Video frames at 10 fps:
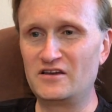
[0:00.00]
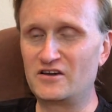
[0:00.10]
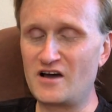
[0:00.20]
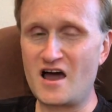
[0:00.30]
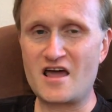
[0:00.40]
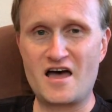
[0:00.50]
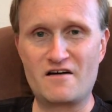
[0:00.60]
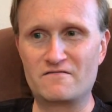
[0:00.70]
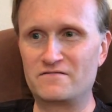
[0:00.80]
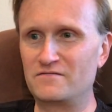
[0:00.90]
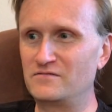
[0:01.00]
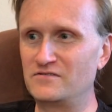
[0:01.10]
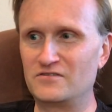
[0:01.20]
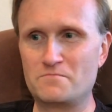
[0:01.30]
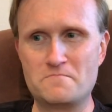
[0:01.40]
You've gotta have
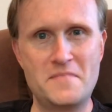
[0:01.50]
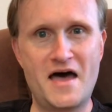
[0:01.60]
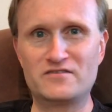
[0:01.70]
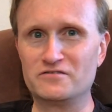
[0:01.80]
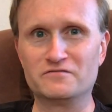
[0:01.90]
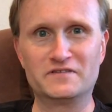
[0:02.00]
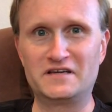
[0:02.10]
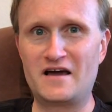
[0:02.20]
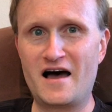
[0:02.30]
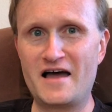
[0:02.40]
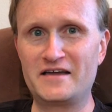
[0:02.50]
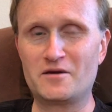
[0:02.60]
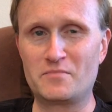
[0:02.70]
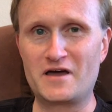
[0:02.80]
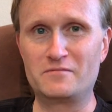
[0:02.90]
just massively high
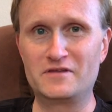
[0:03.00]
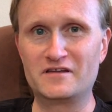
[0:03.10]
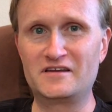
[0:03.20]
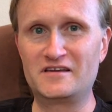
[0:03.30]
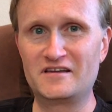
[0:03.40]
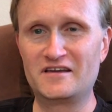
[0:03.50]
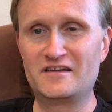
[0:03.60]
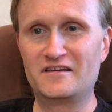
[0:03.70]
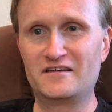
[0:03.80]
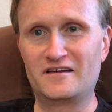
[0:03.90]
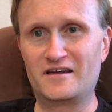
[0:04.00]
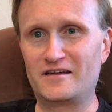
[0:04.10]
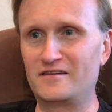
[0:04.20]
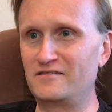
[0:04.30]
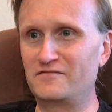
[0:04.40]
compatibility.
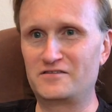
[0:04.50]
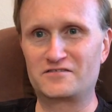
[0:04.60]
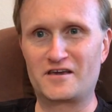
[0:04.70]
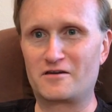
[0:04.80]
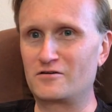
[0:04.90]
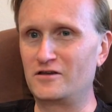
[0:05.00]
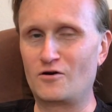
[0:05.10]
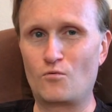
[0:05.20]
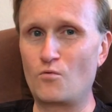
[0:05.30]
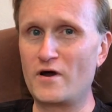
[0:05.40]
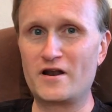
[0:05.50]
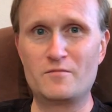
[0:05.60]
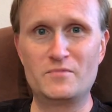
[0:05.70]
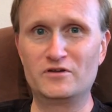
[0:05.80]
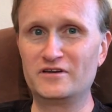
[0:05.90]
And if it's like, you know, one in
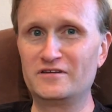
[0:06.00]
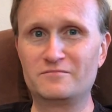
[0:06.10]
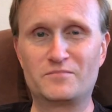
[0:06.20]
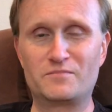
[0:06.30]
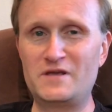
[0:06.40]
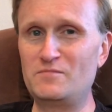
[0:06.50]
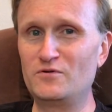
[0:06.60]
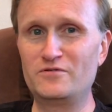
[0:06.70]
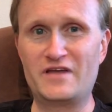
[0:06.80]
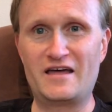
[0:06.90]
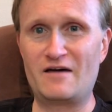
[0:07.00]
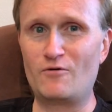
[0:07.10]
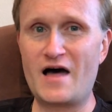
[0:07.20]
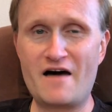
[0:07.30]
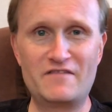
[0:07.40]
a million people that
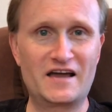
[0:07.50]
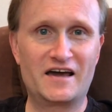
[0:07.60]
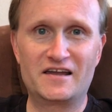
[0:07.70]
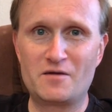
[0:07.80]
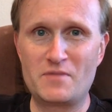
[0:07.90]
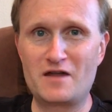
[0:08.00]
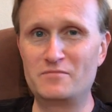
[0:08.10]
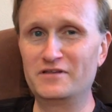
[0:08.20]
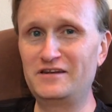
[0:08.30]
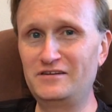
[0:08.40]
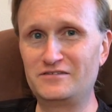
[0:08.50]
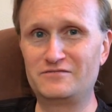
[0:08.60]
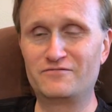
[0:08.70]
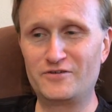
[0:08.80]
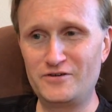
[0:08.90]
will have that kind of compatibility
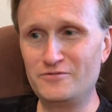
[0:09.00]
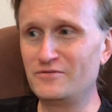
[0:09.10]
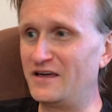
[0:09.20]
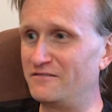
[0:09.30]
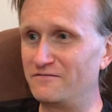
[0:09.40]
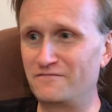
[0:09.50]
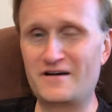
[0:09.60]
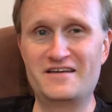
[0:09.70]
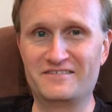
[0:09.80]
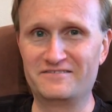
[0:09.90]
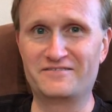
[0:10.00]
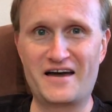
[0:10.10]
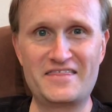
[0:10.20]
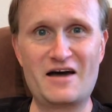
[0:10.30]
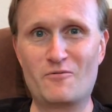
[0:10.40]
for you, then
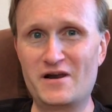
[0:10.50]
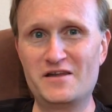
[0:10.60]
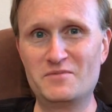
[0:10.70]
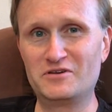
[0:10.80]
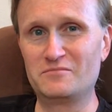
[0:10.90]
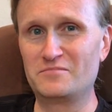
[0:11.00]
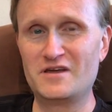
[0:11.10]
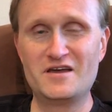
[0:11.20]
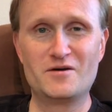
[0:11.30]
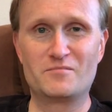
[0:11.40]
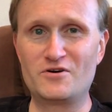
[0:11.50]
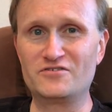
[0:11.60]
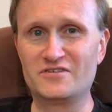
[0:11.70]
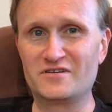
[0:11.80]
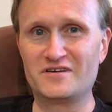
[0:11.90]
find that one in a million
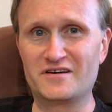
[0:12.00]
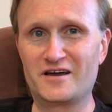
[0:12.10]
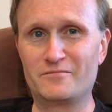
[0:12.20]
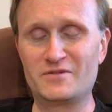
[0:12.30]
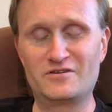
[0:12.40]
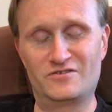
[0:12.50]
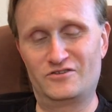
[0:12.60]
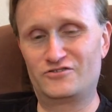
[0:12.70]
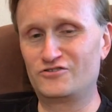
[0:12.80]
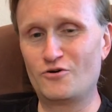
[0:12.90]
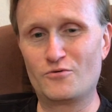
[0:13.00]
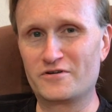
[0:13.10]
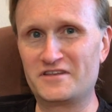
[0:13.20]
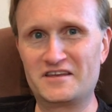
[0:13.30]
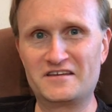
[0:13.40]
person. Um, it, it's so
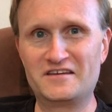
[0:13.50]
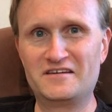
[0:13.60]
worth it.